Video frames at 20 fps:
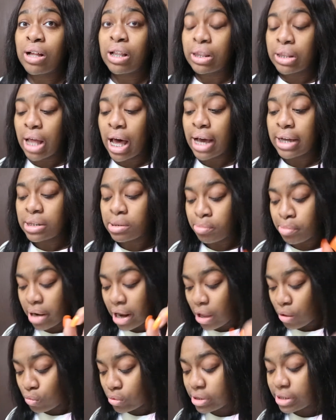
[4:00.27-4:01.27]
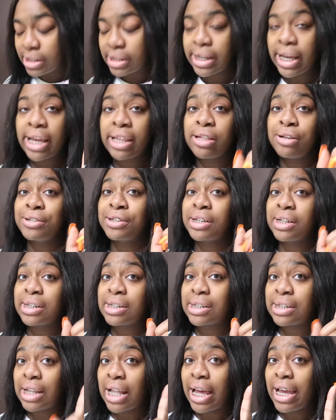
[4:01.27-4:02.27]
a lot, but I will say there's a
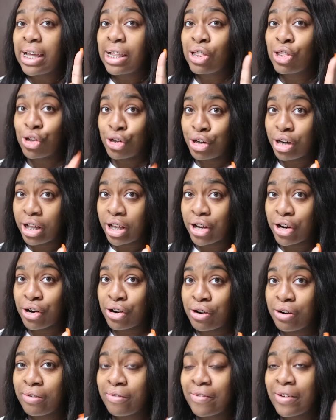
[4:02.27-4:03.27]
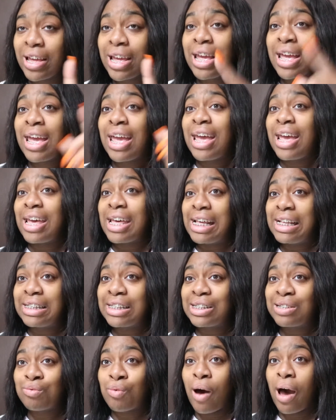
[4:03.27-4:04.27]
slight learning curve,
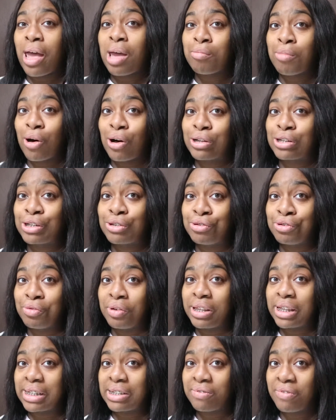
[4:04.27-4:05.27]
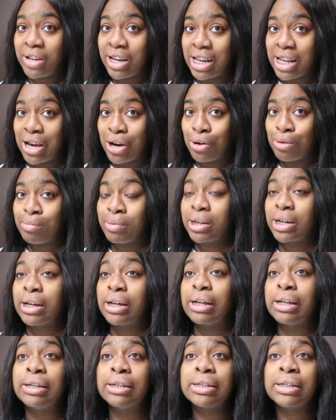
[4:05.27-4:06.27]
hence why I'm also doing this video,
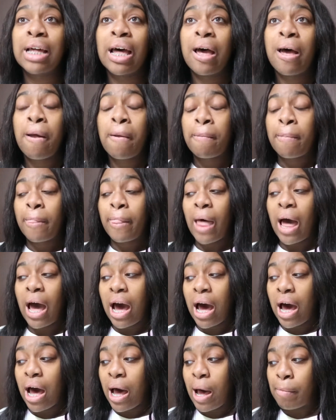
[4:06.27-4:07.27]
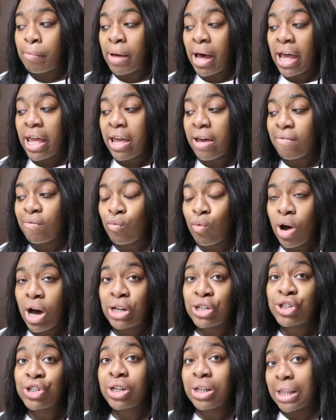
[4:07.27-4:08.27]
because I have
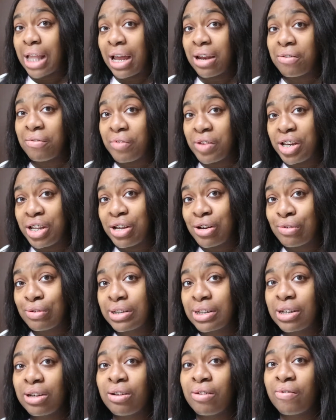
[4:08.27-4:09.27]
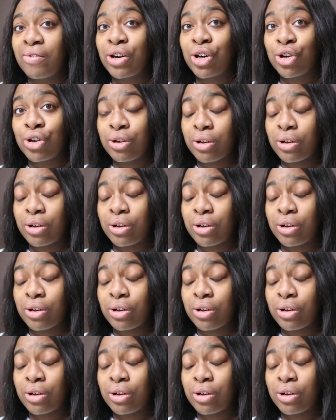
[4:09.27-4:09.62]
watched a lot of videos of